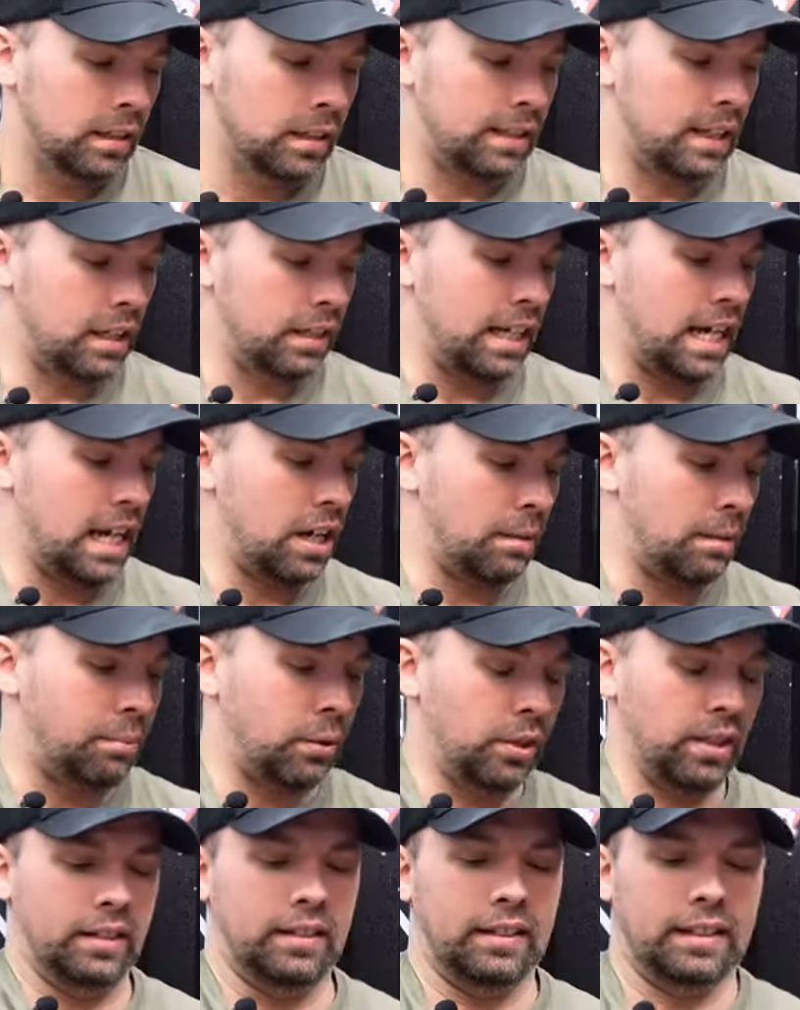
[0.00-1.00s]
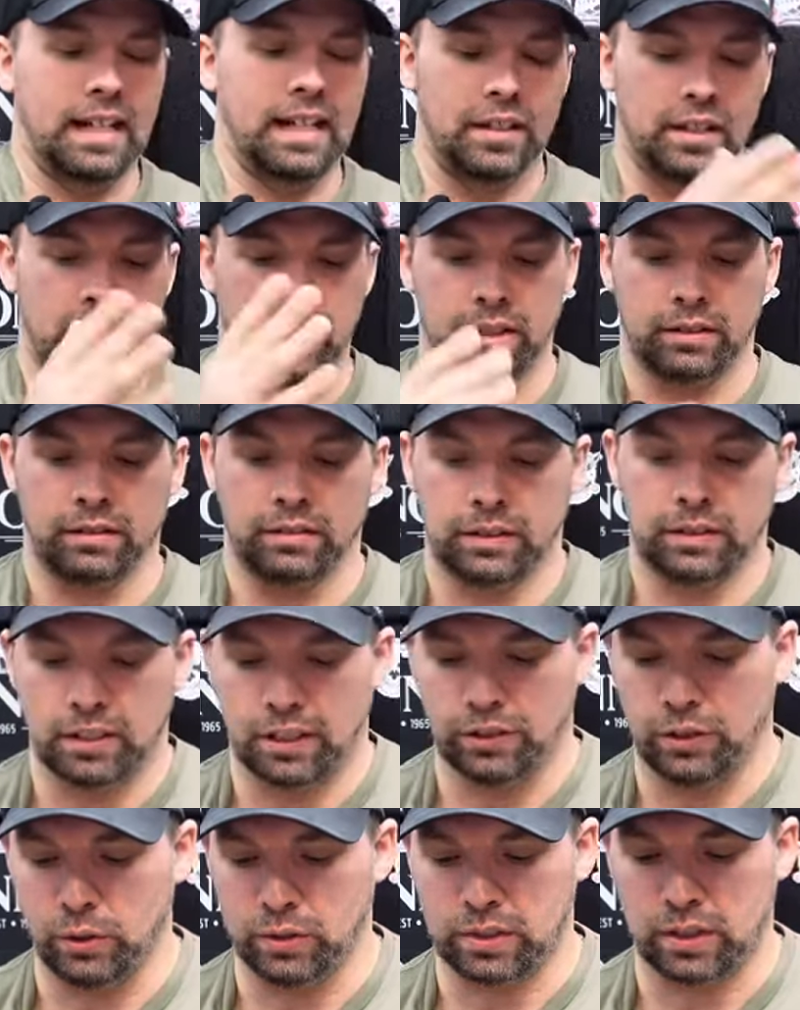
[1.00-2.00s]
Tell you how to put it together,
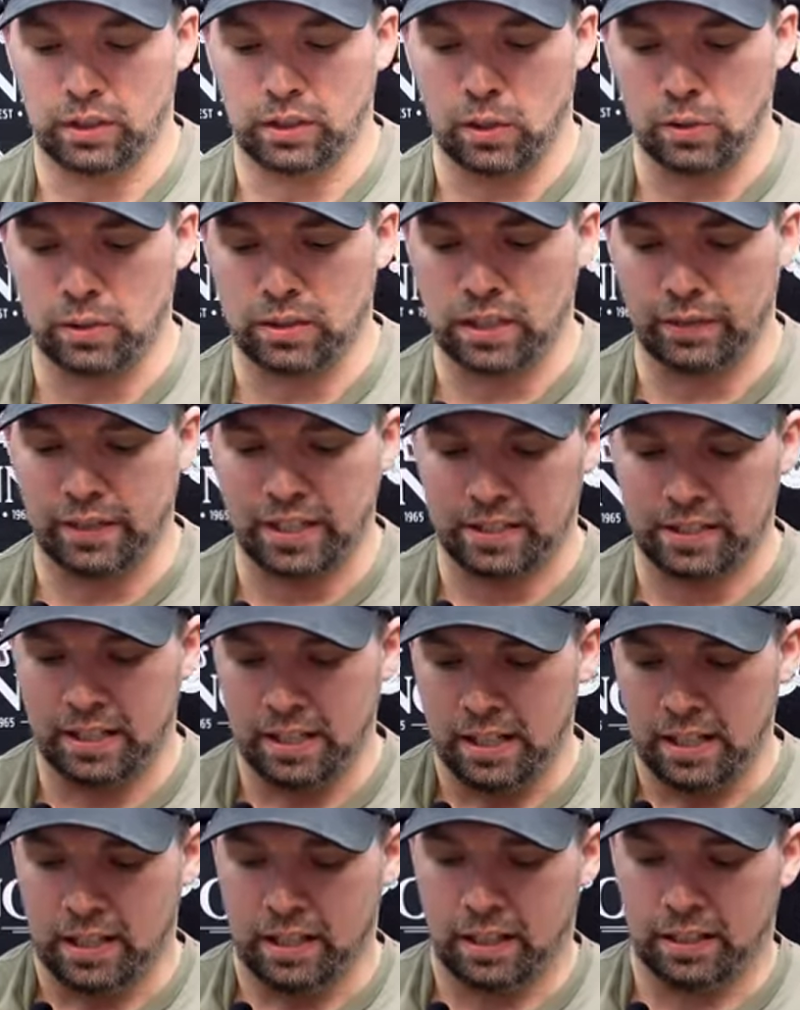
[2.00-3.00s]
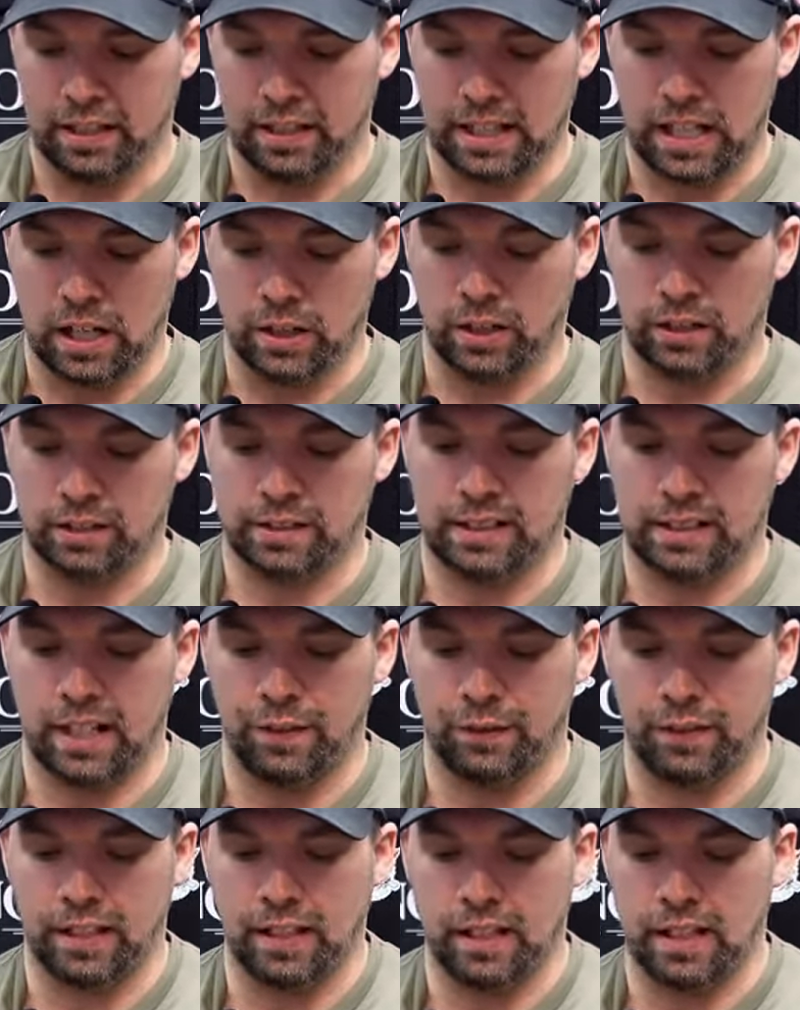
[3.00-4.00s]
the do's and don'ts of it, anything, how to
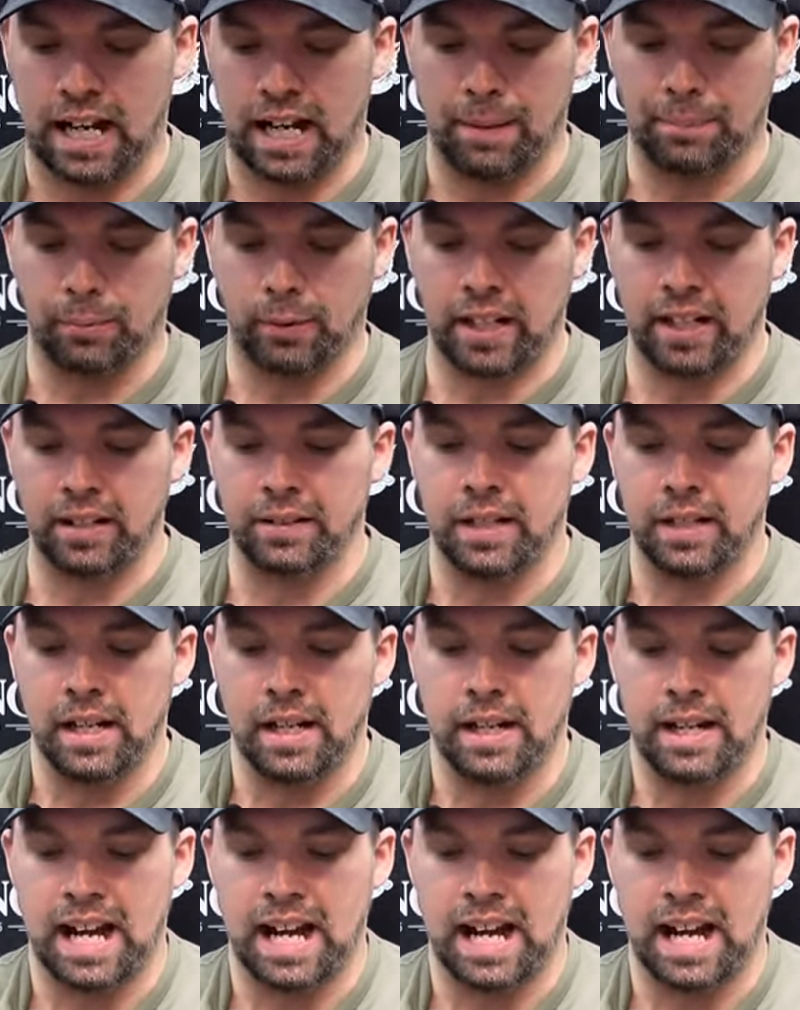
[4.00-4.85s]
safely operate it.